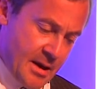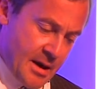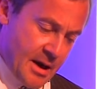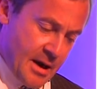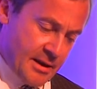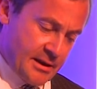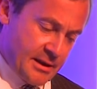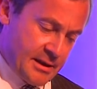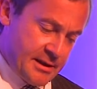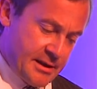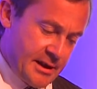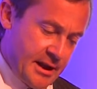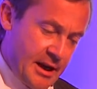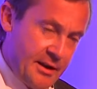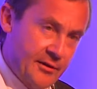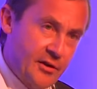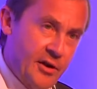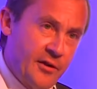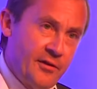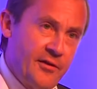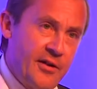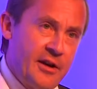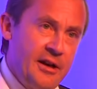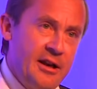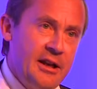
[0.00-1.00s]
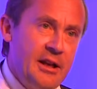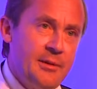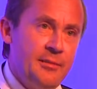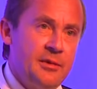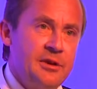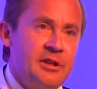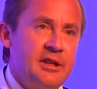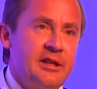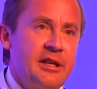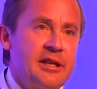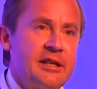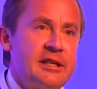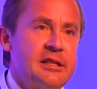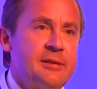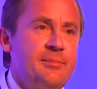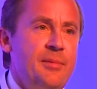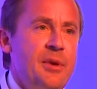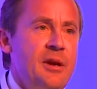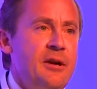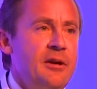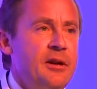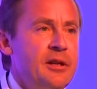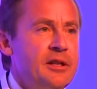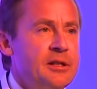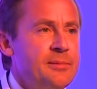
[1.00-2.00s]
As I say, I've got very limited
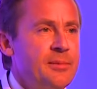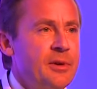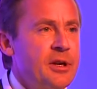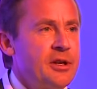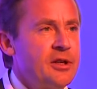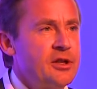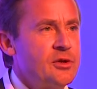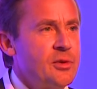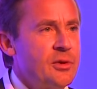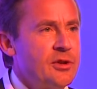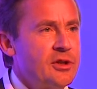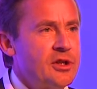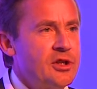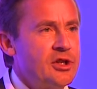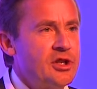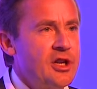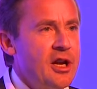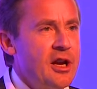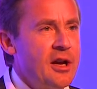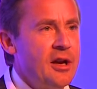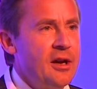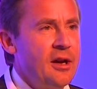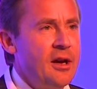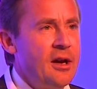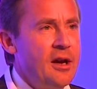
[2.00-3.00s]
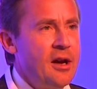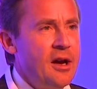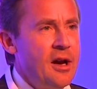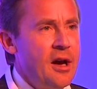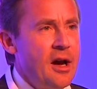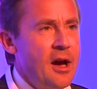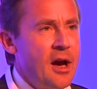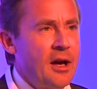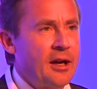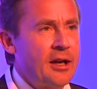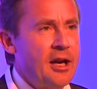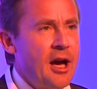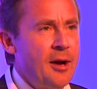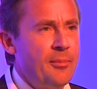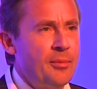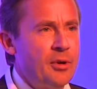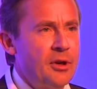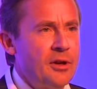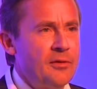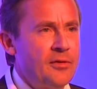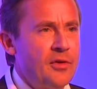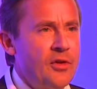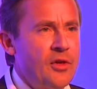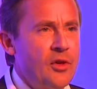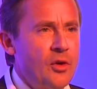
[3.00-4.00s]
experience, but I just want to share a couple
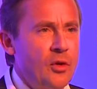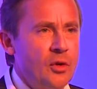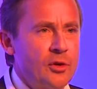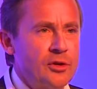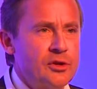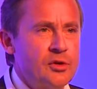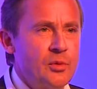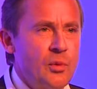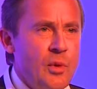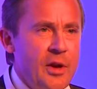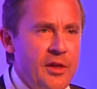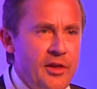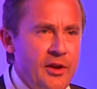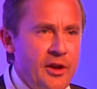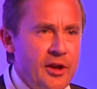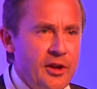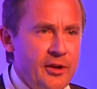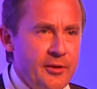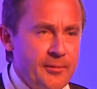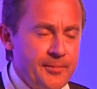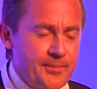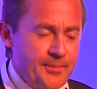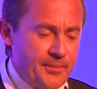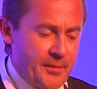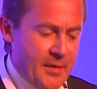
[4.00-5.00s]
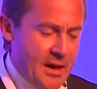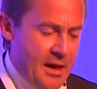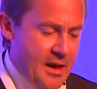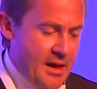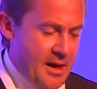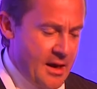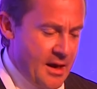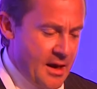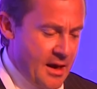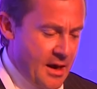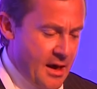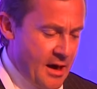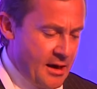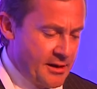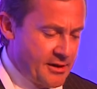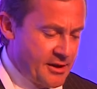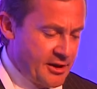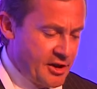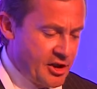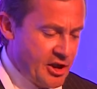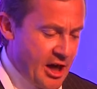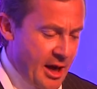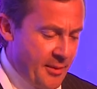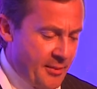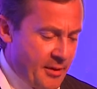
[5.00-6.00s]
of thoughts with you. As the
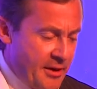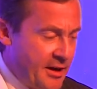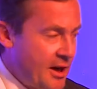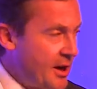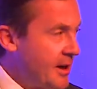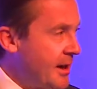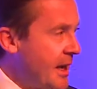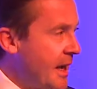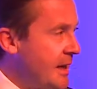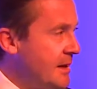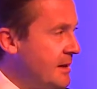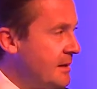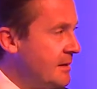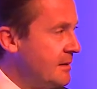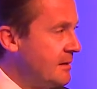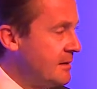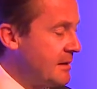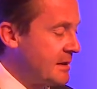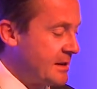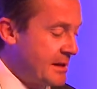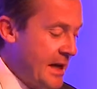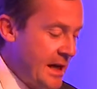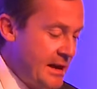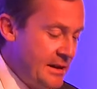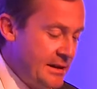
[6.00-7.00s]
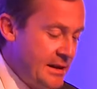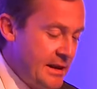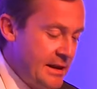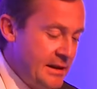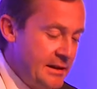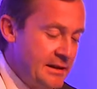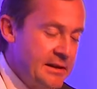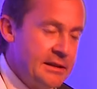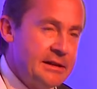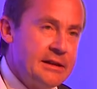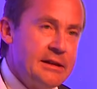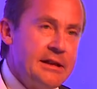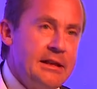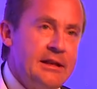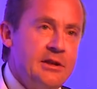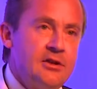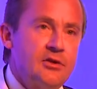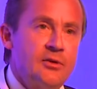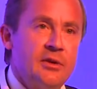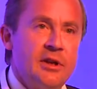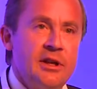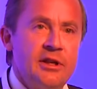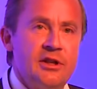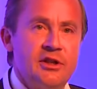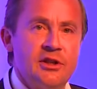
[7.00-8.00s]
chaplain, I get sent in to teach
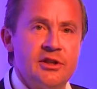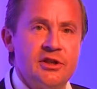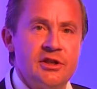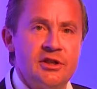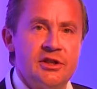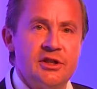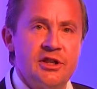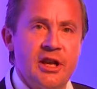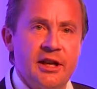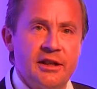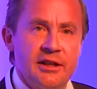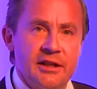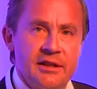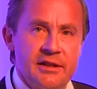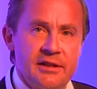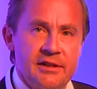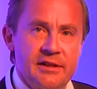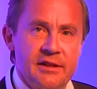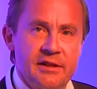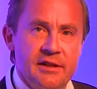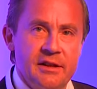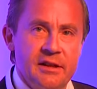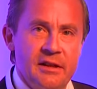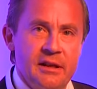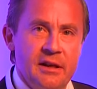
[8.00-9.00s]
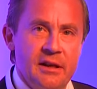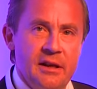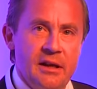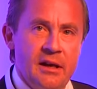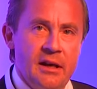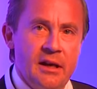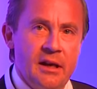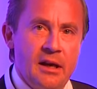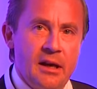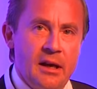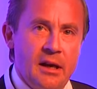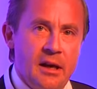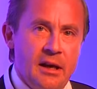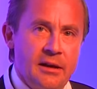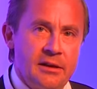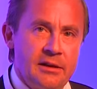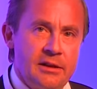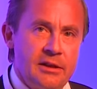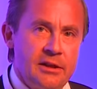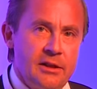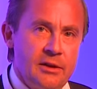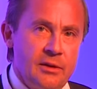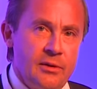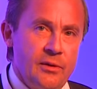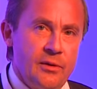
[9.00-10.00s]
religious studies uh,
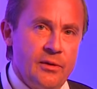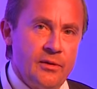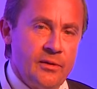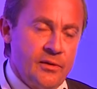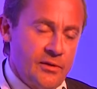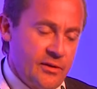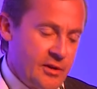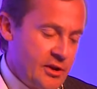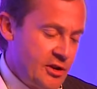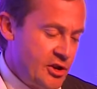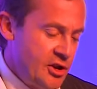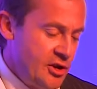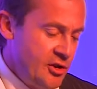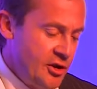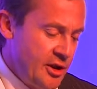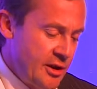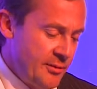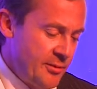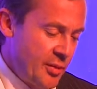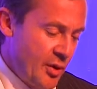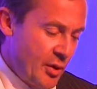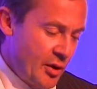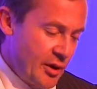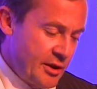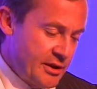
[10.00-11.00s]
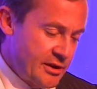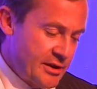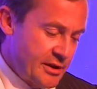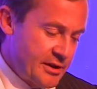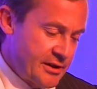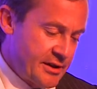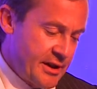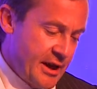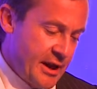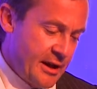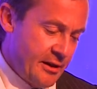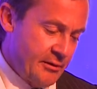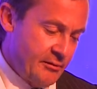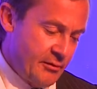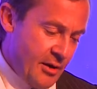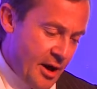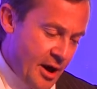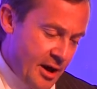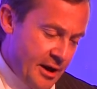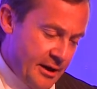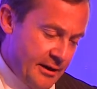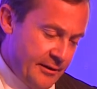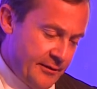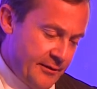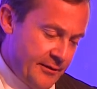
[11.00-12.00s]
to the junior boys as they
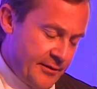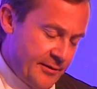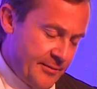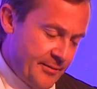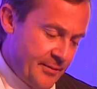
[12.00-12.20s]
arrive.